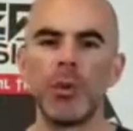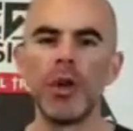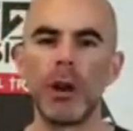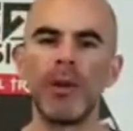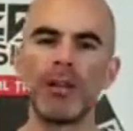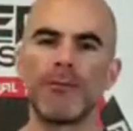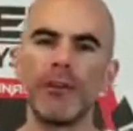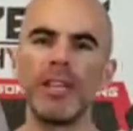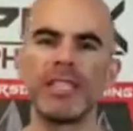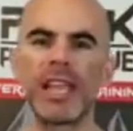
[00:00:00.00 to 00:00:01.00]
We are Peak
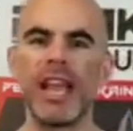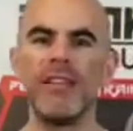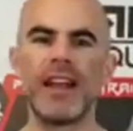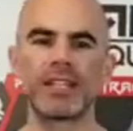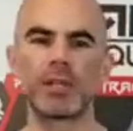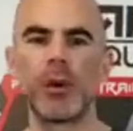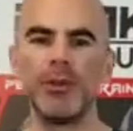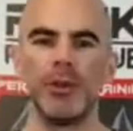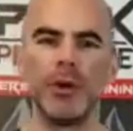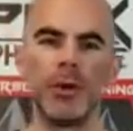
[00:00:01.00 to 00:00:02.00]
Freaks, and that's just the way
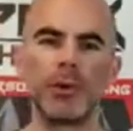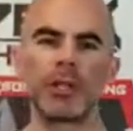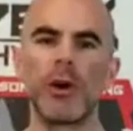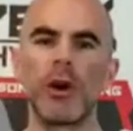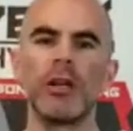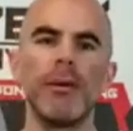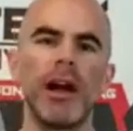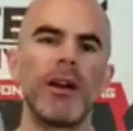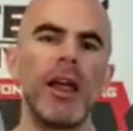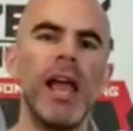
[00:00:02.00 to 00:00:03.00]
we do it. We're talking
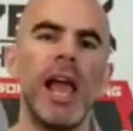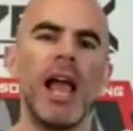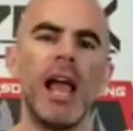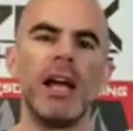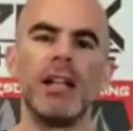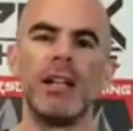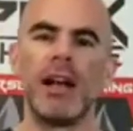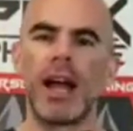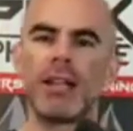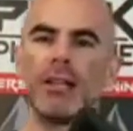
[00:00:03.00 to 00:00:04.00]
about
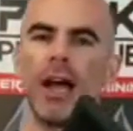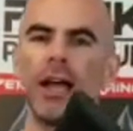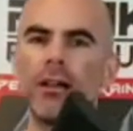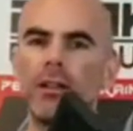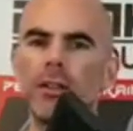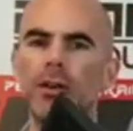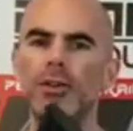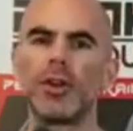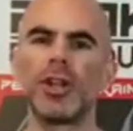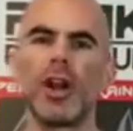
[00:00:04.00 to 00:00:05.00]
how to learn
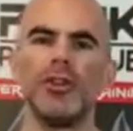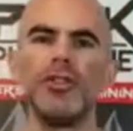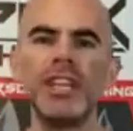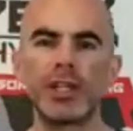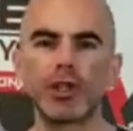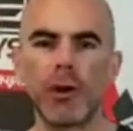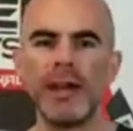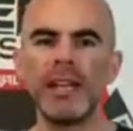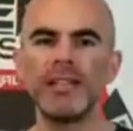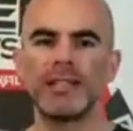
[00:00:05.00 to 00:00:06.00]
learning our unique
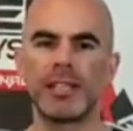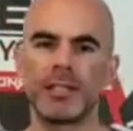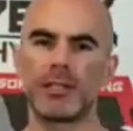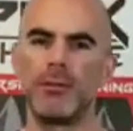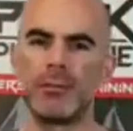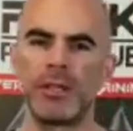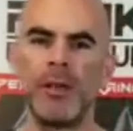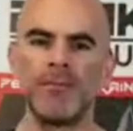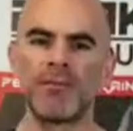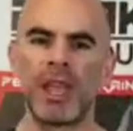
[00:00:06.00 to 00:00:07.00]
training systems,
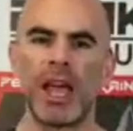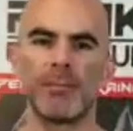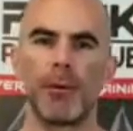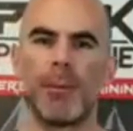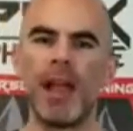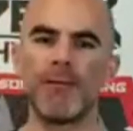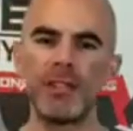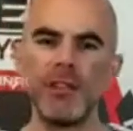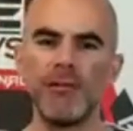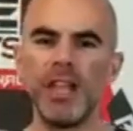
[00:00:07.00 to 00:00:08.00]
how to prepare for
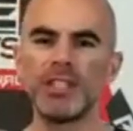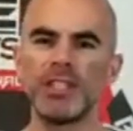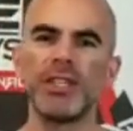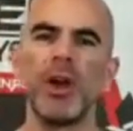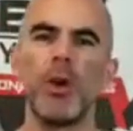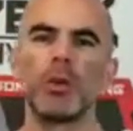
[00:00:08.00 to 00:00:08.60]
the invasion.